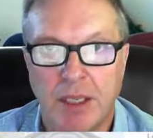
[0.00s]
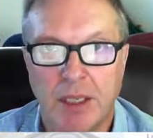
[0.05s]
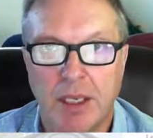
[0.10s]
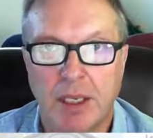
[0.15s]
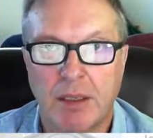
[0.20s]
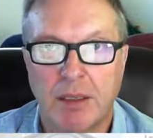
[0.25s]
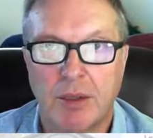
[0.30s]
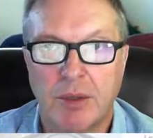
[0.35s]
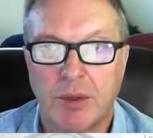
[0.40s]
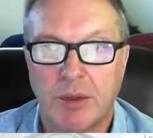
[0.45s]

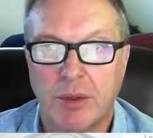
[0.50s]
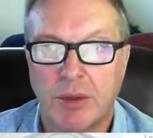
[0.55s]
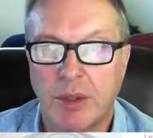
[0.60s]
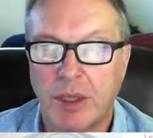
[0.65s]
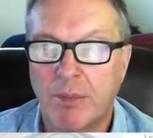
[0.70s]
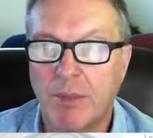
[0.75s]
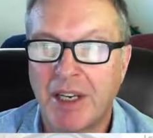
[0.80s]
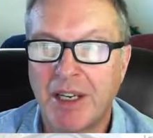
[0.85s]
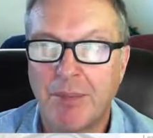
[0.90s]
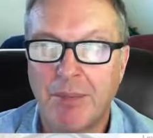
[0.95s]
meaning that
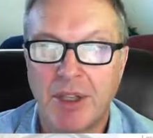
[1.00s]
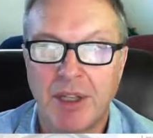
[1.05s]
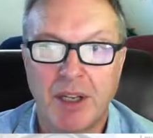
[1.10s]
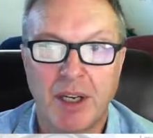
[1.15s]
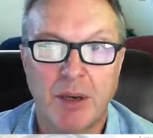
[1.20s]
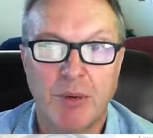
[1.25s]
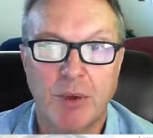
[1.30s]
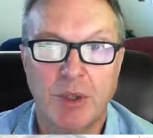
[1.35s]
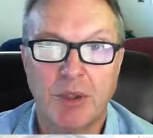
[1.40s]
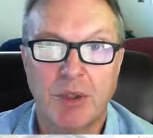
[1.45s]
they
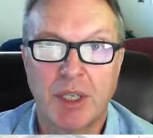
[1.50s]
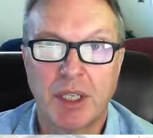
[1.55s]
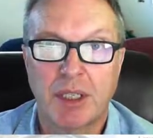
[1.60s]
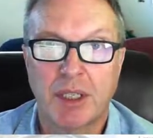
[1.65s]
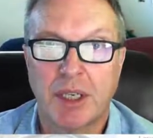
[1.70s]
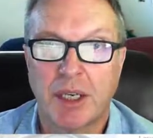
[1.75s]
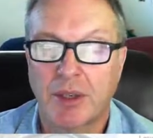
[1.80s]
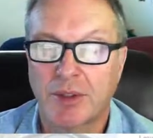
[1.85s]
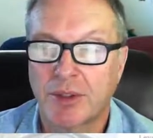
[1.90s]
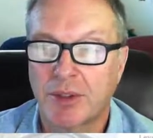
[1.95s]
may be there
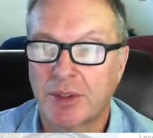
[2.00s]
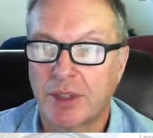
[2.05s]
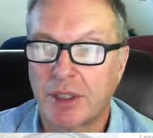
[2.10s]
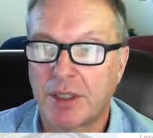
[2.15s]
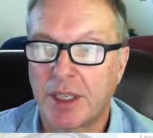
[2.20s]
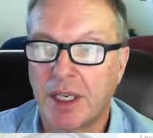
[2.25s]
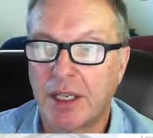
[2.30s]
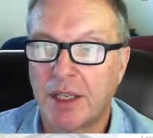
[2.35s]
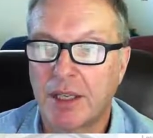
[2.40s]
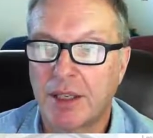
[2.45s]
when you get the
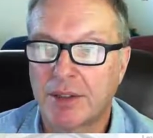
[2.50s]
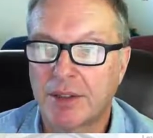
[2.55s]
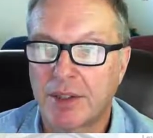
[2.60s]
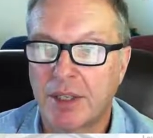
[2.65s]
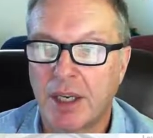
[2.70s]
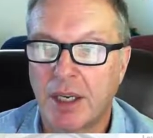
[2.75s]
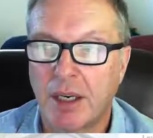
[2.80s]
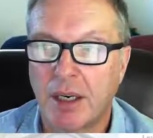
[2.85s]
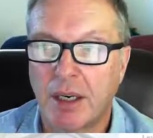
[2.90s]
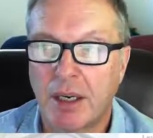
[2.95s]
house on the
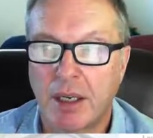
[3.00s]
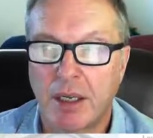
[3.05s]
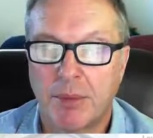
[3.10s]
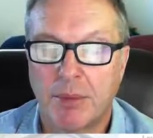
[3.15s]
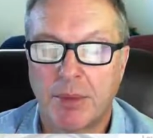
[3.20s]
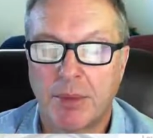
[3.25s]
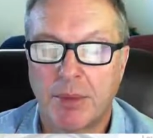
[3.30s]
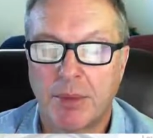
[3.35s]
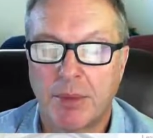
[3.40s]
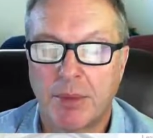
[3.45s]
day that's
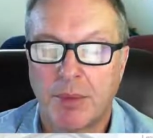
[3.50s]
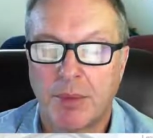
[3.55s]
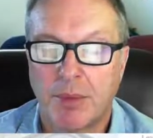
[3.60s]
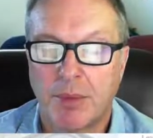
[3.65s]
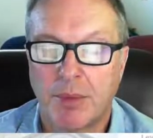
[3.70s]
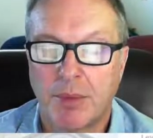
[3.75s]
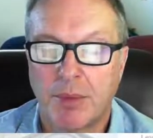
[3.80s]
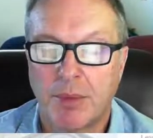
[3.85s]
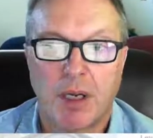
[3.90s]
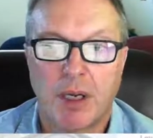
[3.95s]
there, but
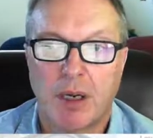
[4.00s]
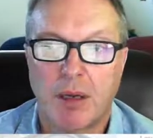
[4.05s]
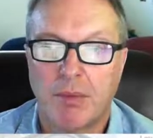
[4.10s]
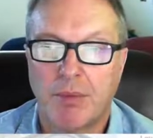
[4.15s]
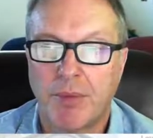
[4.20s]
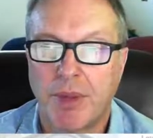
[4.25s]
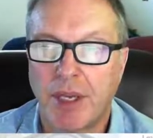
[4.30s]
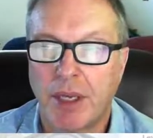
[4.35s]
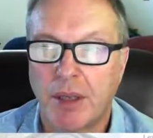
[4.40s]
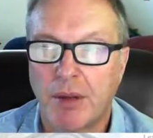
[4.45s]
they can't,
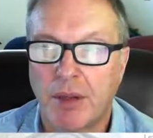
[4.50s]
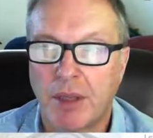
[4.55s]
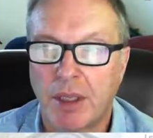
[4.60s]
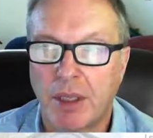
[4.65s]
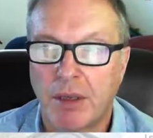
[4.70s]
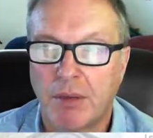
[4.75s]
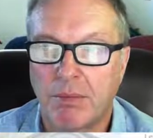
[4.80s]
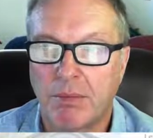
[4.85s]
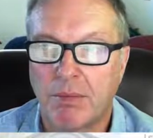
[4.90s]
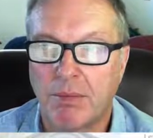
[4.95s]

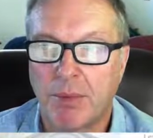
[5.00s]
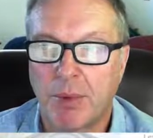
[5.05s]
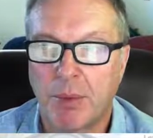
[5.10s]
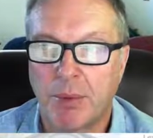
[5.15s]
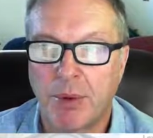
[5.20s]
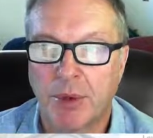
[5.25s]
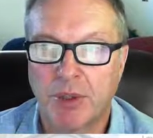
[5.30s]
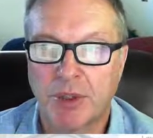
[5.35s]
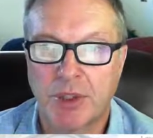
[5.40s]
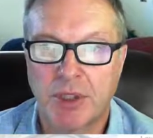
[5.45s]
the
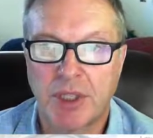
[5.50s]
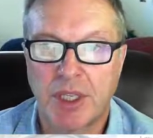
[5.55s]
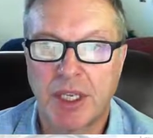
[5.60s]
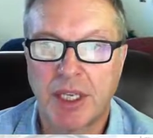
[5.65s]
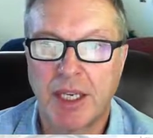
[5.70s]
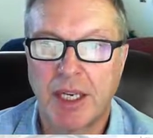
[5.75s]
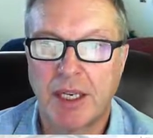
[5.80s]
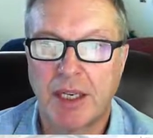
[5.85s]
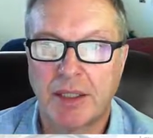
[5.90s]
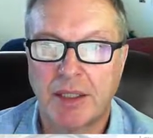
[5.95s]

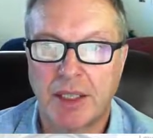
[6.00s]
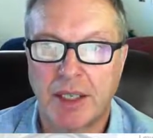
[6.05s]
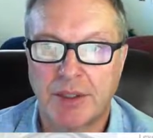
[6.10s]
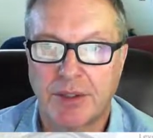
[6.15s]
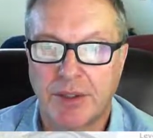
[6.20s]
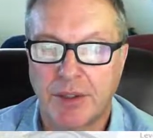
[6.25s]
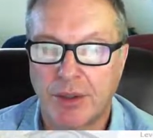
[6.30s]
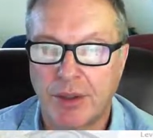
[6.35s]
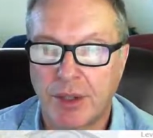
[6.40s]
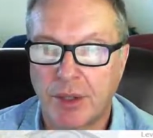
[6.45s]
purchase, they
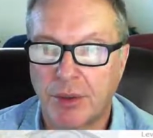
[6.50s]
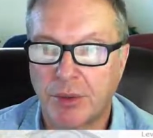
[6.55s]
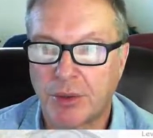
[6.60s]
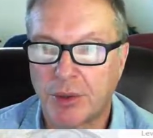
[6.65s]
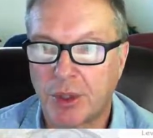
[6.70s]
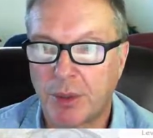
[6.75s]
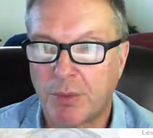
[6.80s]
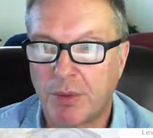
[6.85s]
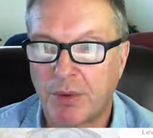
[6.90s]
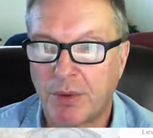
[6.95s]
can't attest to
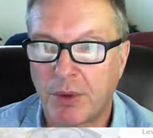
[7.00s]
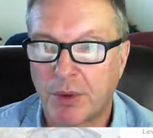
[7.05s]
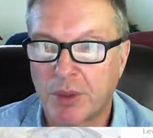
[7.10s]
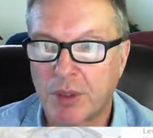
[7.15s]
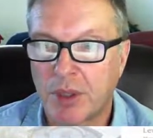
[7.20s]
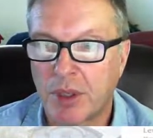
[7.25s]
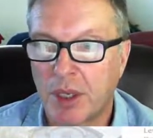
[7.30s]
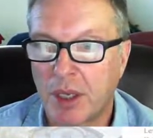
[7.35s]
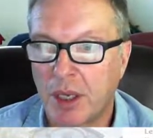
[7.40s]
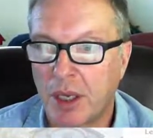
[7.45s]
the ownership
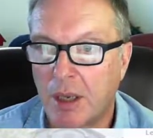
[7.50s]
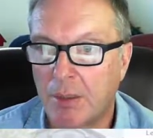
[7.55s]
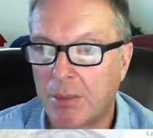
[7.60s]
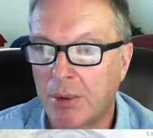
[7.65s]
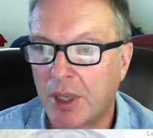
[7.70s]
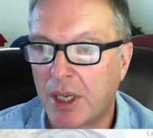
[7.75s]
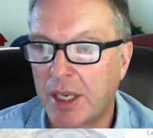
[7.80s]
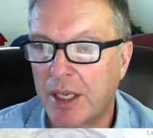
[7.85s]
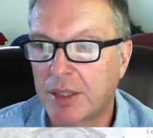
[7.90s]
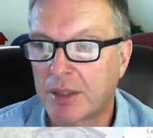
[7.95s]
of those
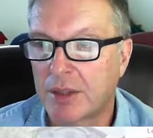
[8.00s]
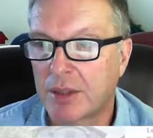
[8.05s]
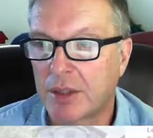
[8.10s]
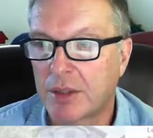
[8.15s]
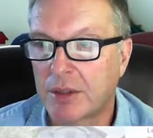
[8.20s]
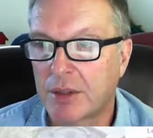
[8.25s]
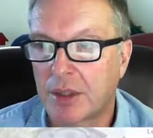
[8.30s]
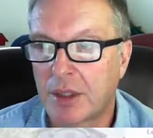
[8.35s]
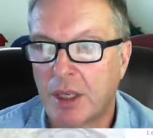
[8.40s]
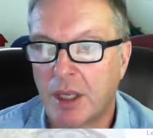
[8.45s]

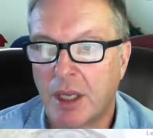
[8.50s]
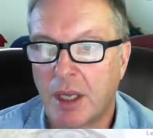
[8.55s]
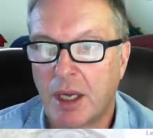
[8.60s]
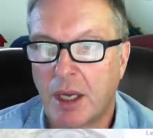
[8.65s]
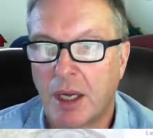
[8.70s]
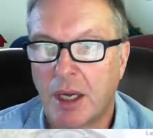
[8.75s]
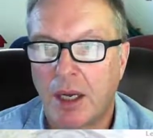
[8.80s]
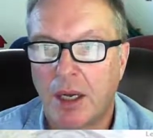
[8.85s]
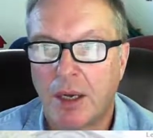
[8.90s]
appliances.